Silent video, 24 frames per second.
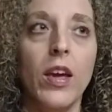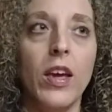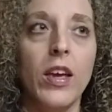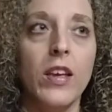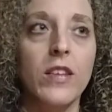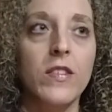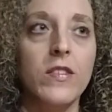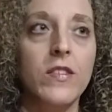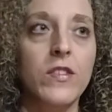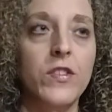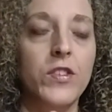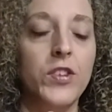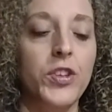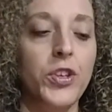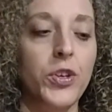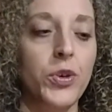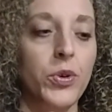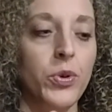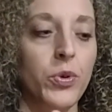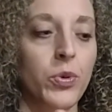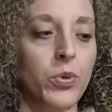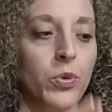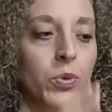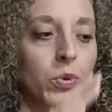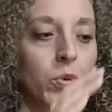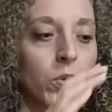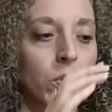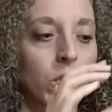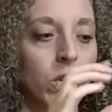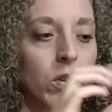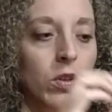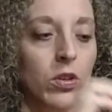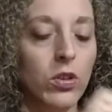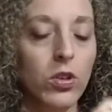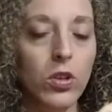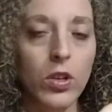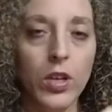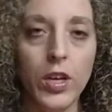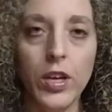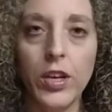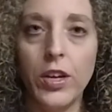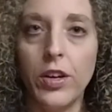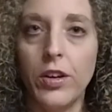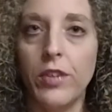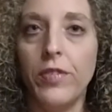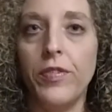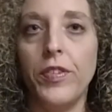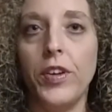is to look at
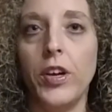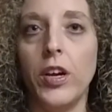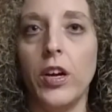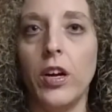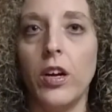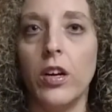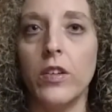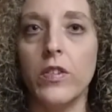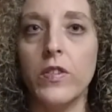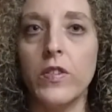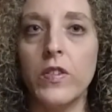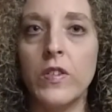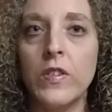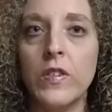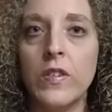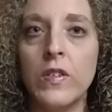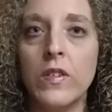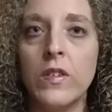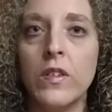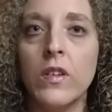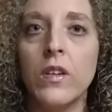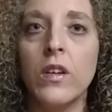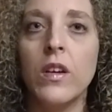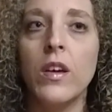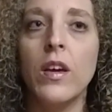your fears